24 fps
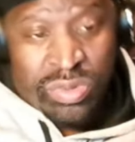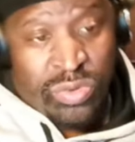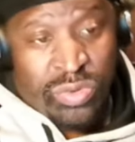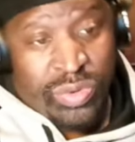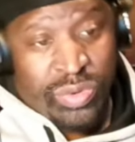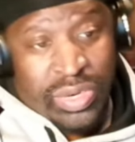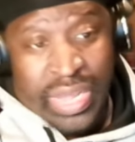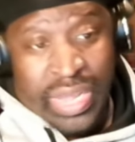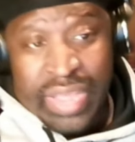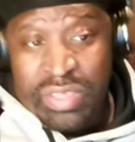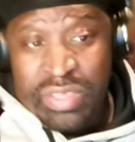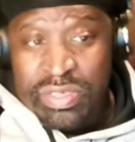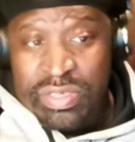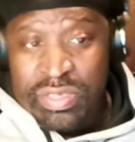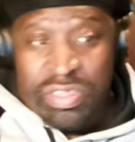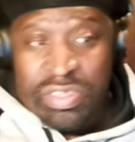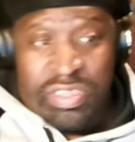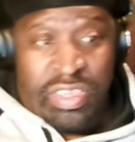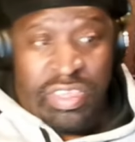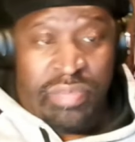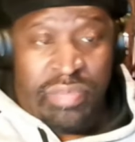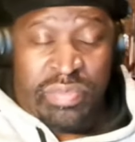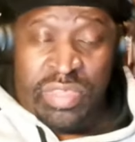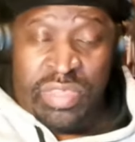a
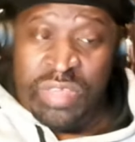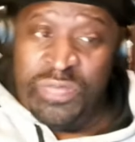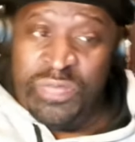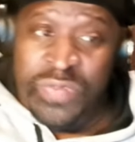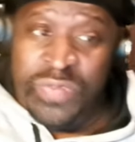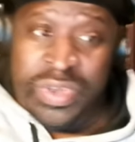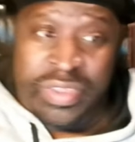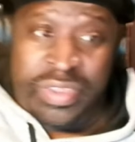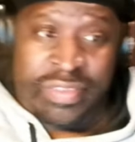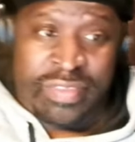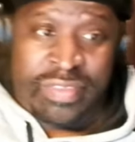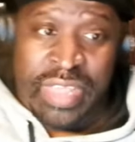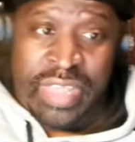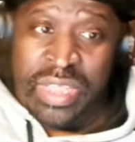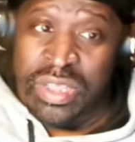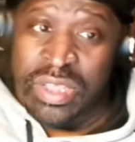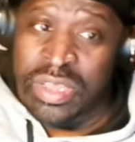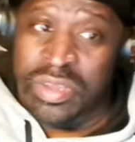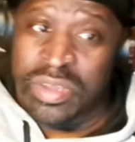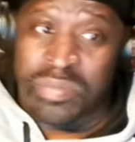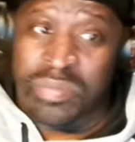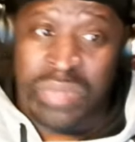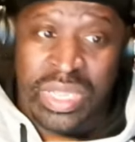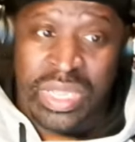relationship just for the sake of
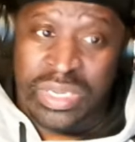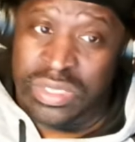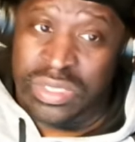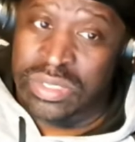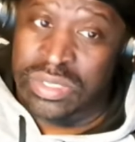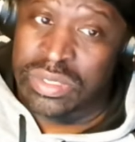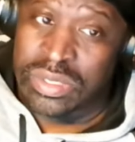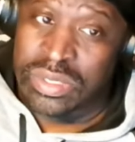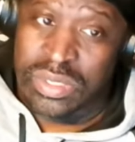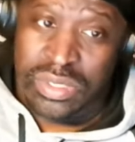the money.